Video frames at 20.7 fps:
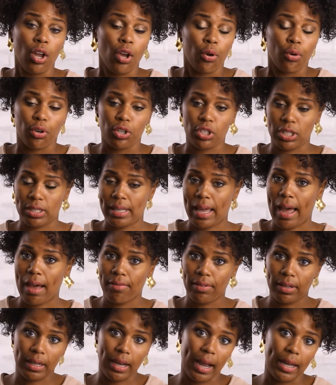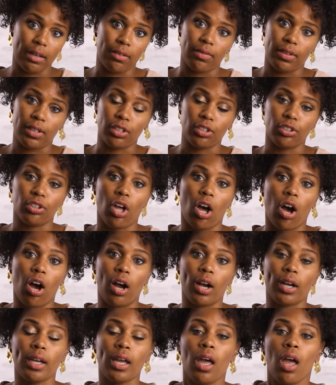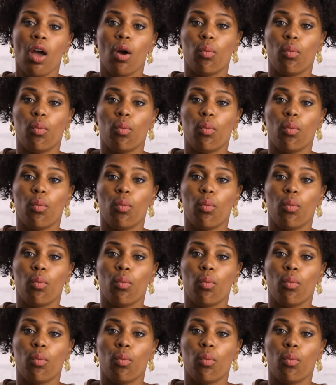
or just have it kind of in a log.